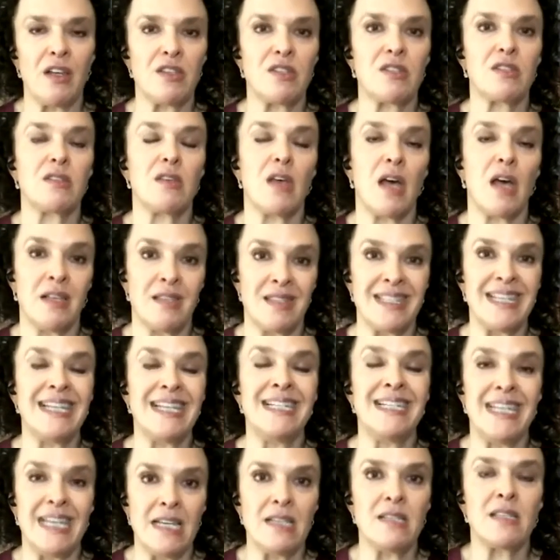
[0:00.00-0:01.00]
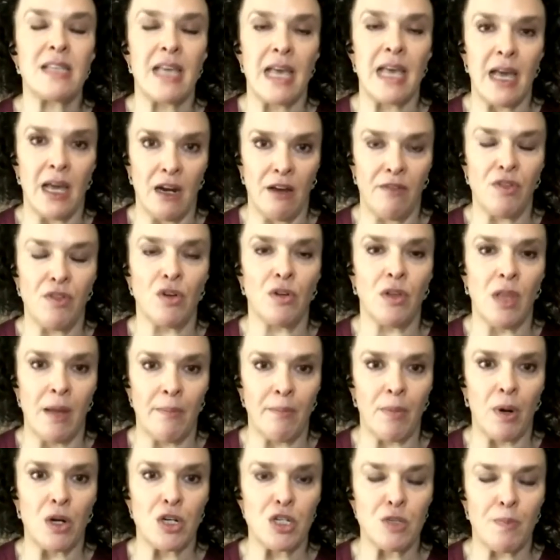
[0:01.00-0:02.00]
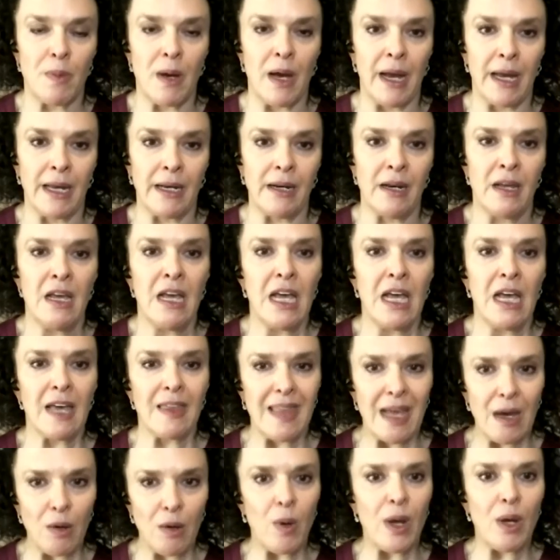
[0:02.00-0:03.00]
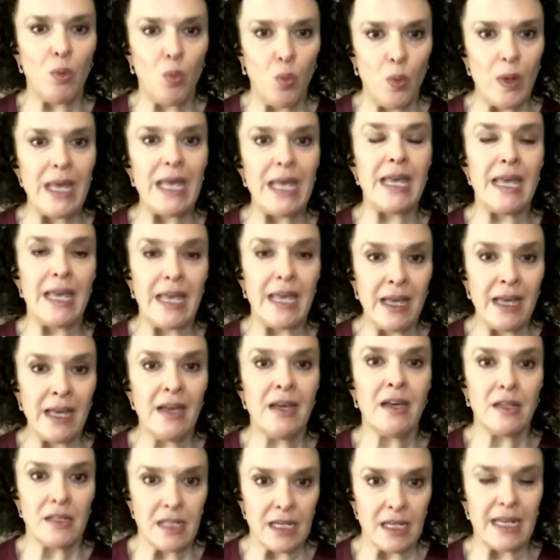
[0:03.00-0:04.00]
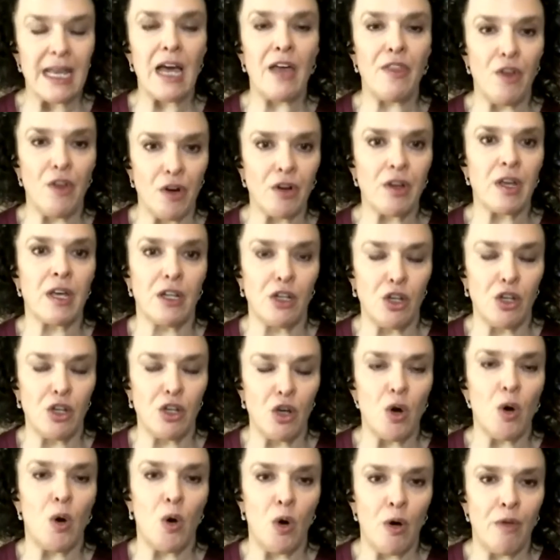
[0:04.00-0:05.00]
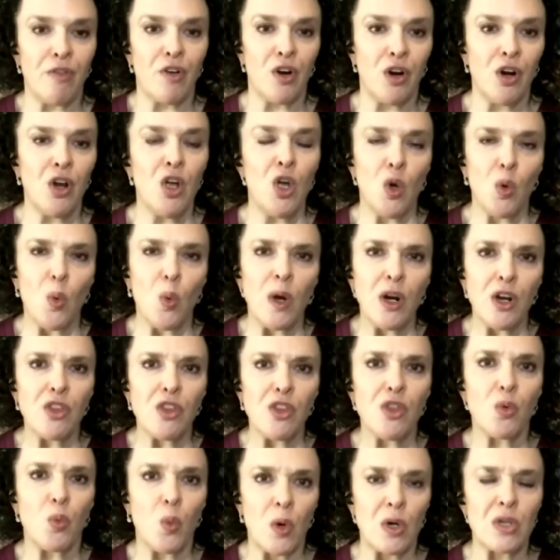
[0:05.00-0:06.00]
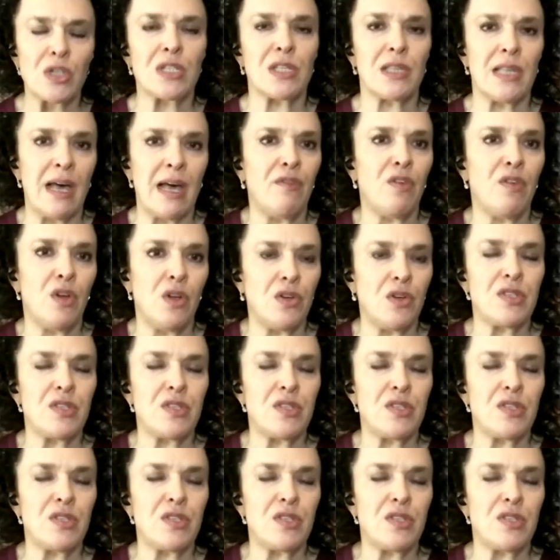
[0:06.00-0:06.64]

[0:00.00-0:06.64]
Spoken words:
CT scan of their lumbar spine. And that way we together can go over what are the worst levels,